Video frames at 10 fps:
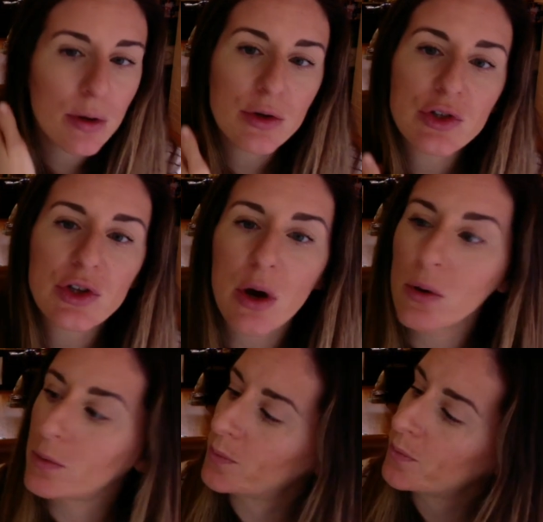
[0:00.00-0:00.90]

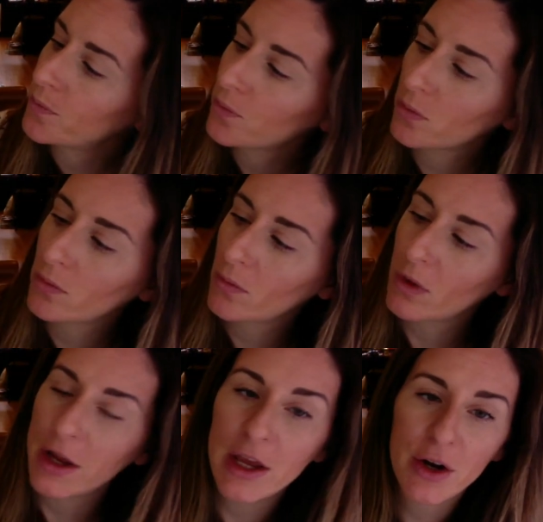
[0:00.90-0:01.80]
So
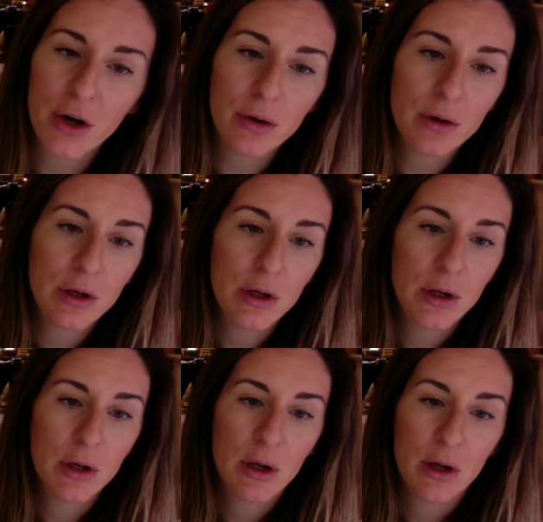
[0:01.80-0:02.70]
here,
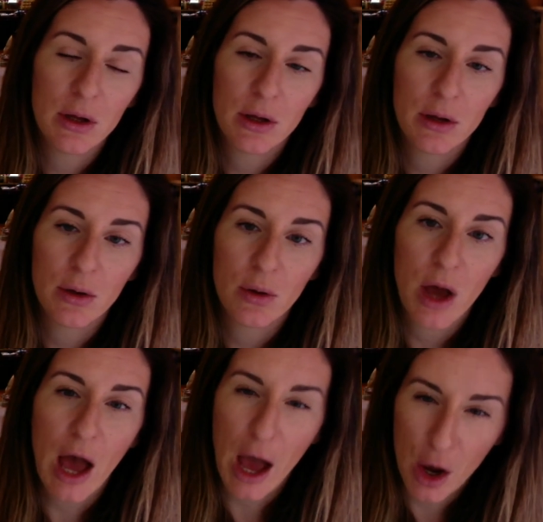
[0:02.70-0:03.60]

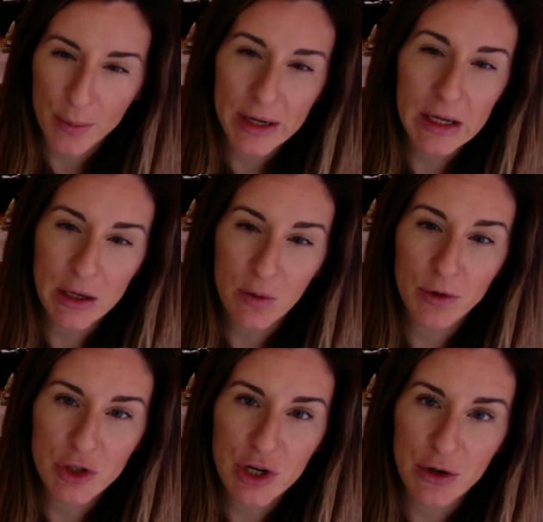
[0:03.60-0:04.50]
how many equal
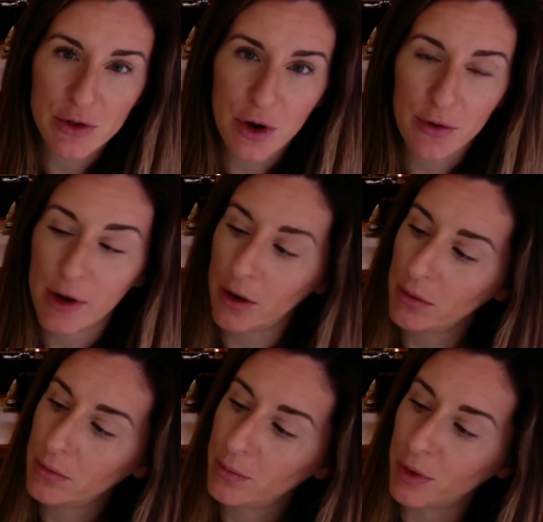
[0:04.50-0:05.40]
shares are there?
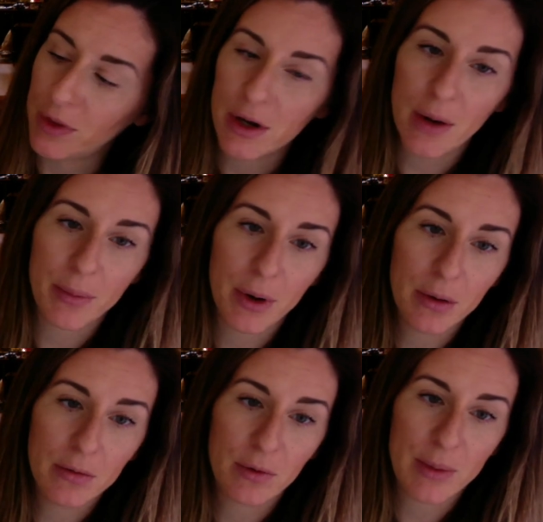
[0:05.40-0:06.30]
Put the
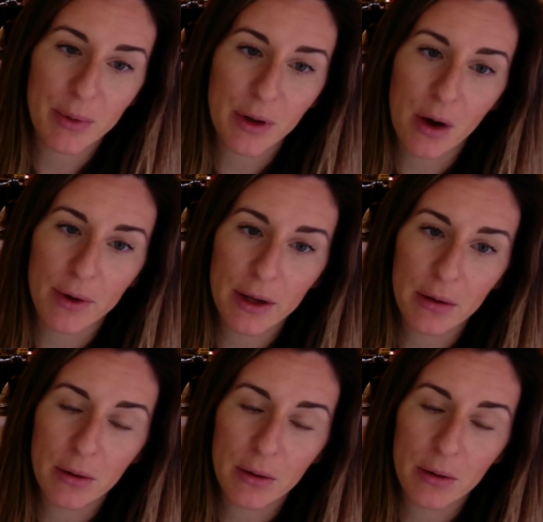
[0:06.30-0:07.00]
number right below it.